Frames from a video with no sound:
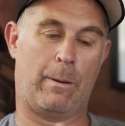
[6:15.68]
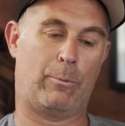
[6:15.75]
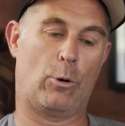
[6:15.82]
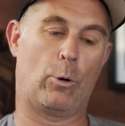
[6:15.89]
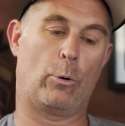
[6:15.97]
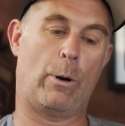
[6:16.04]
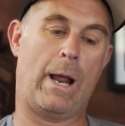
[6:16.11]
I
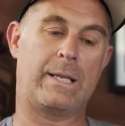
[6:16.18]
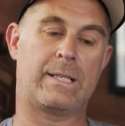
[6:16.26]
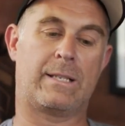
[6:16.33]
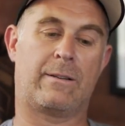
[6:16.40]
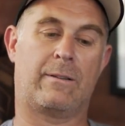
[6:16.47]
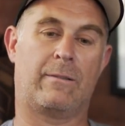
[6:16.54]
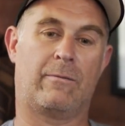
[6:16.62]

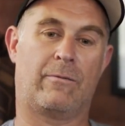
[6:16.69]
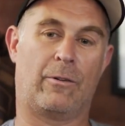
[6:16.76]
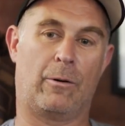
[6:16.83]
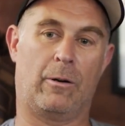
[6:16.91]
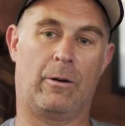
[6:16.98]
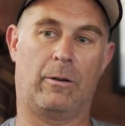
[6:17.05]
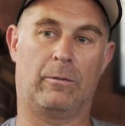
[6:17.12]
progressed
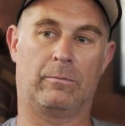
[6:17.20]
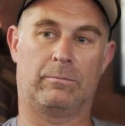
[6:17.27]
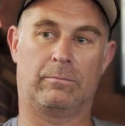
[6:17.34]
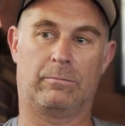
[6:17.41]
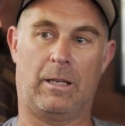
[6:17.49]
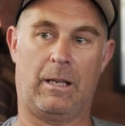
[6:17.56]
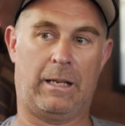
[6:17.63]
for,
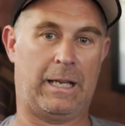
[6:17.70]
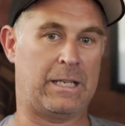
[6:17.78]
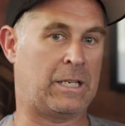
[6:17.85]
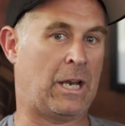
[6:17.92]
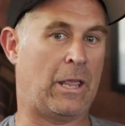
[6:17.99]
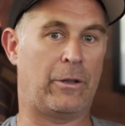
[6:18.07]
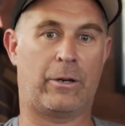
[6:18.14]
I guess,
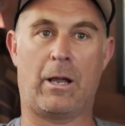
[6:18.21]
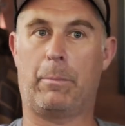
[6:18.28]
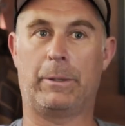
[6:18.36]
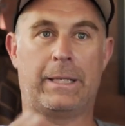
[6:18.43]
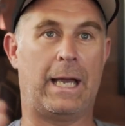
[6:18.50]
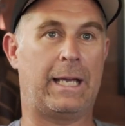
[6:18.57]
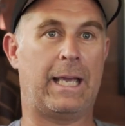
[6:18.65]
another
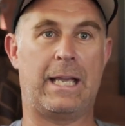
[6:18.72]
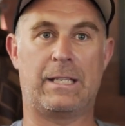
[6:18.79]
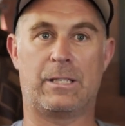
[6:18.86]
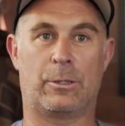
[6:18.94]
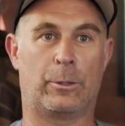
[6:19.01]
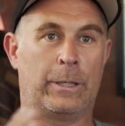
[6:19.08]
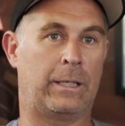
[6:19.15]
couple
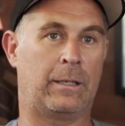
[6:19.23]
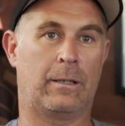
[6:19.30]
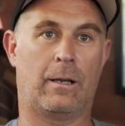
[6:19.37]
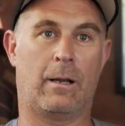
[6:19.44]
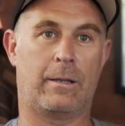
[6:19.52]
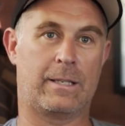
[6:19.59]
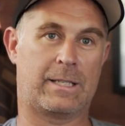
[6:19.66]
decades learning
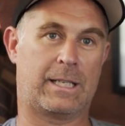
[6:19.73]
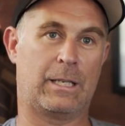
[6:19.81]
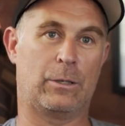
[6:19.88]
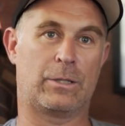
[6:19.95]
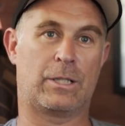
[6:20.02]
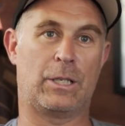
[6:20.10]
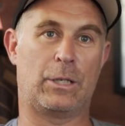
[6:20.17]
the
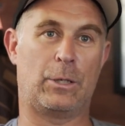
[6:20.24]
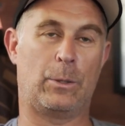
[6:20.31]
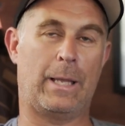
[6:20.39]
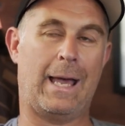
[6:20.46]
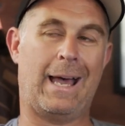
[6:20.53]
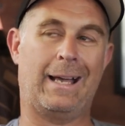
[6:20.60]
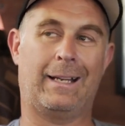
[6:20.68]
skills to do
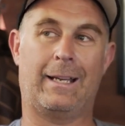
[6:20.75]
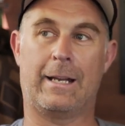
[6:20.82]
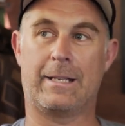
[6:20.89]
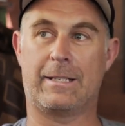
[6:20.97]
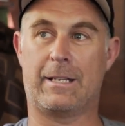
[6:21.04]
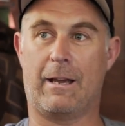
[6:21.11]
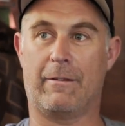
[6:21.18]
that kind
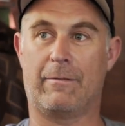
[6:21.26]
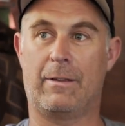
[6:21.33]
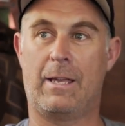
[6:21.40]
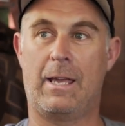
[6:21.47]
of stuff.